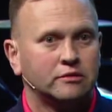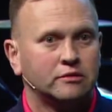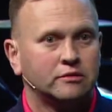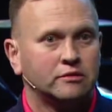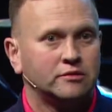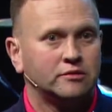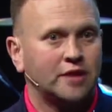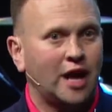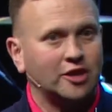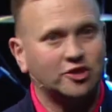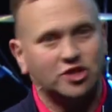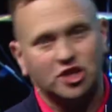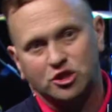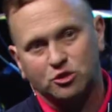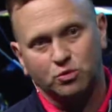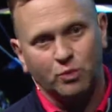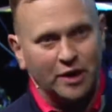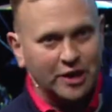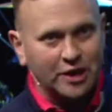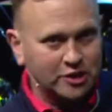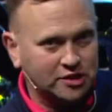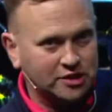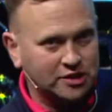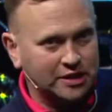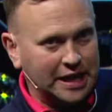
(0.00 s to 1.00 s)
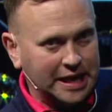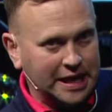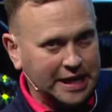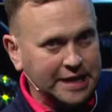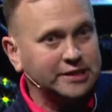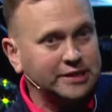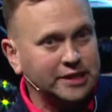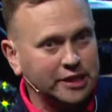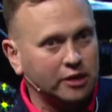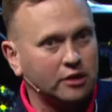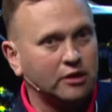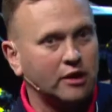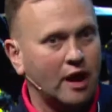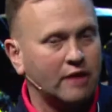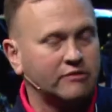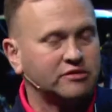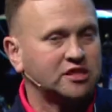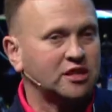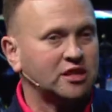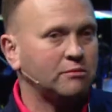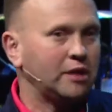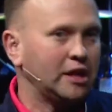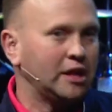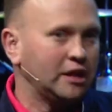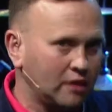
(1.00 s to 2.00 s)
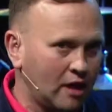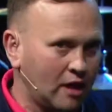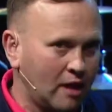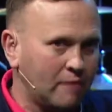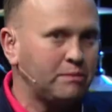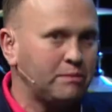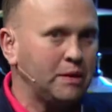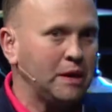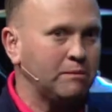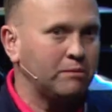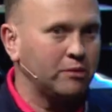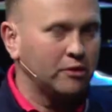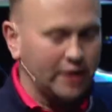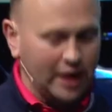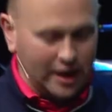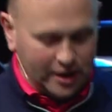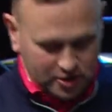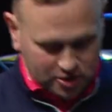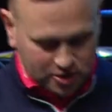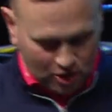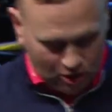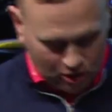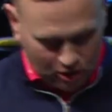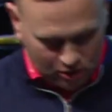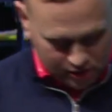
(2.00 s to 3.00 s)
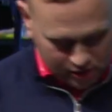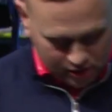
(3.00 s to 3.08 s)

Not just when it's easy to love somebody, love people that it's hard to